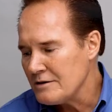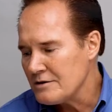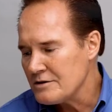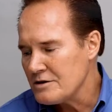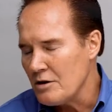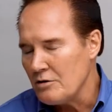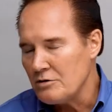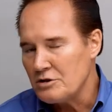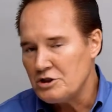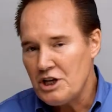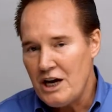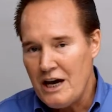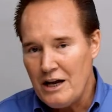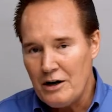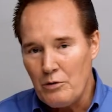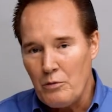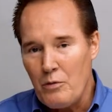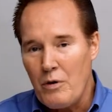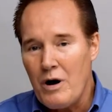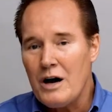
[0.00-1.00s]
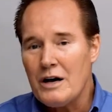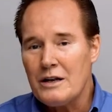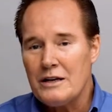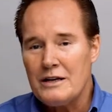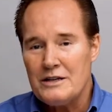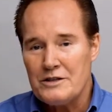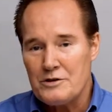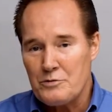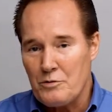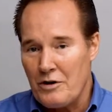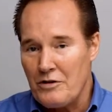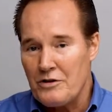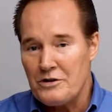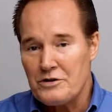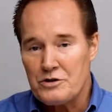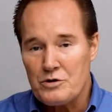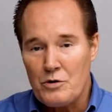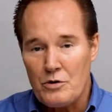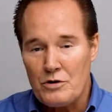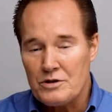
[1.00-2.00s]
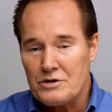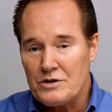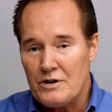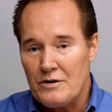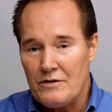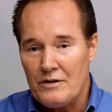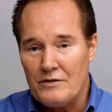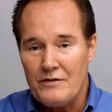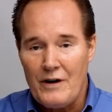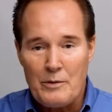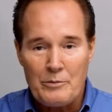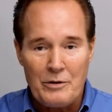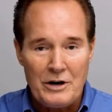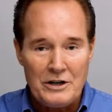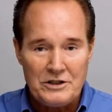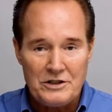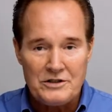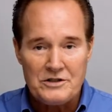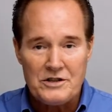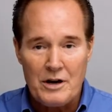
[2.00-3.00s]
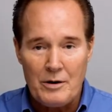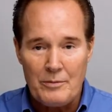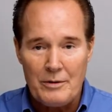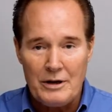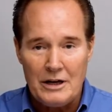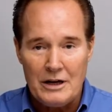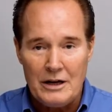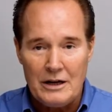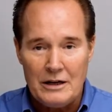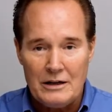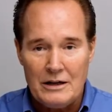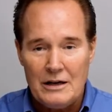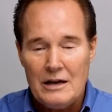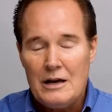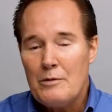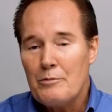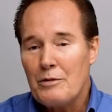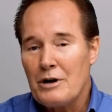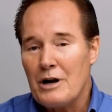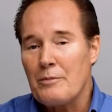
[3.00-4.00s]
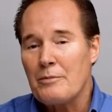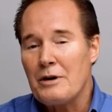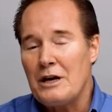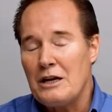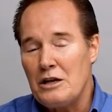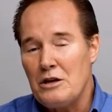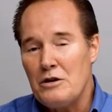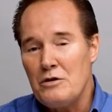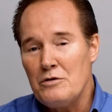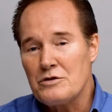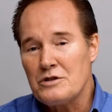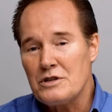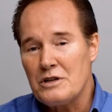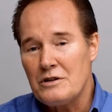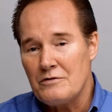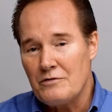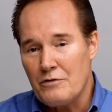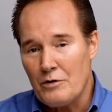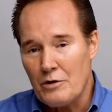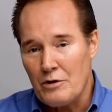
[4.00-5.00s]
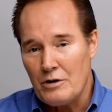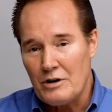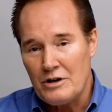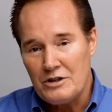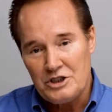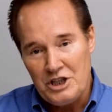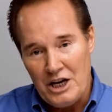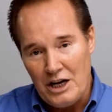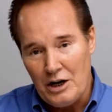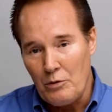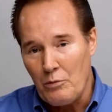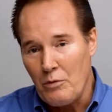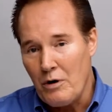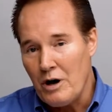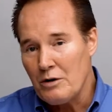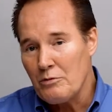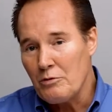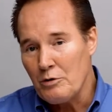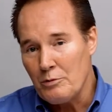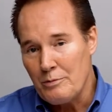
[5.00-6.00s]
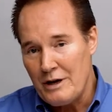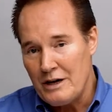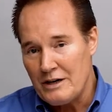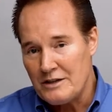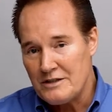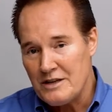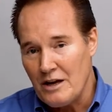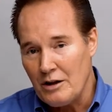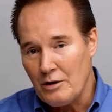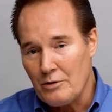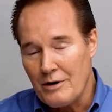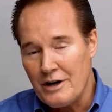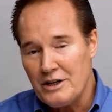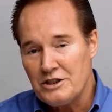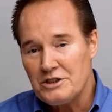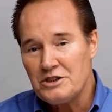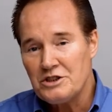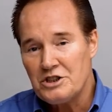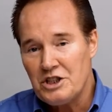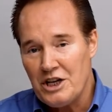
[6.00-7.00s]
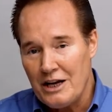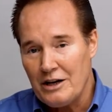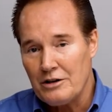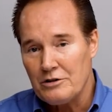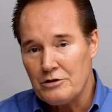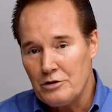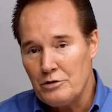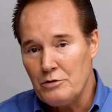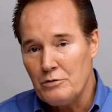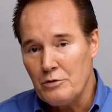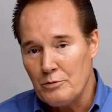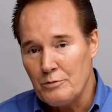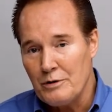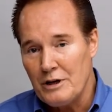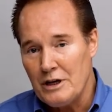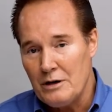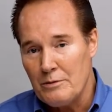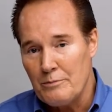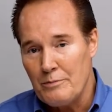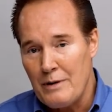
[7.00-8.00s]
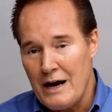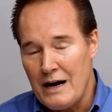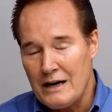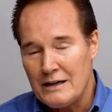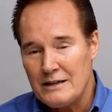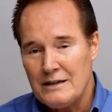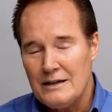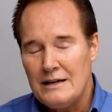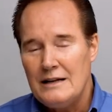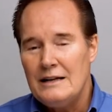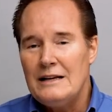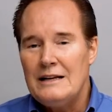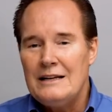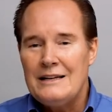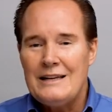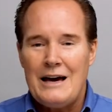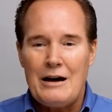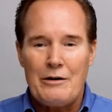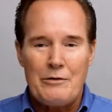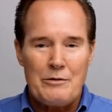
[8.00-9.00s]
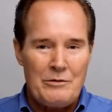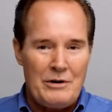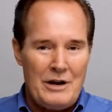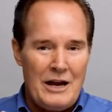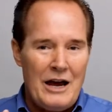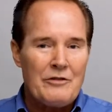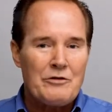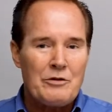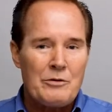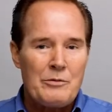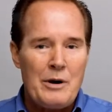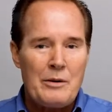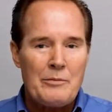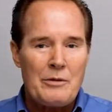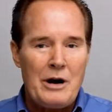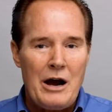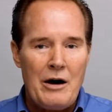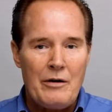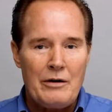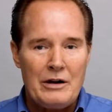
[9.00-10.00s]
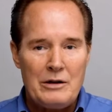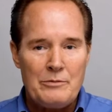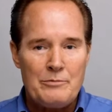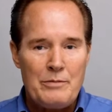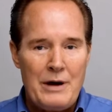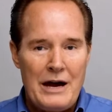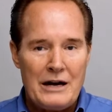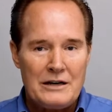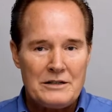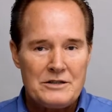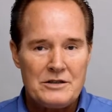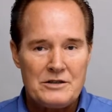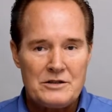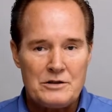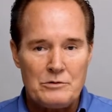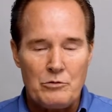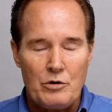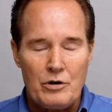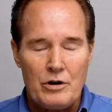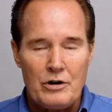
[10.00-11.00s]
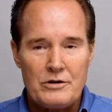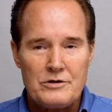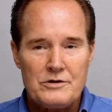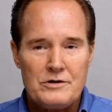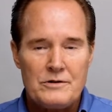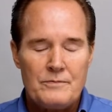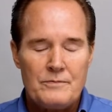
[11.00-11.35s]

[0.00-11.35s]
So channel 1 is where the source of the vibration is coming in, but I'm going to use it for channel 1 will be acceleration, channel 2 will be impact. Now you have to remember how an impact system works.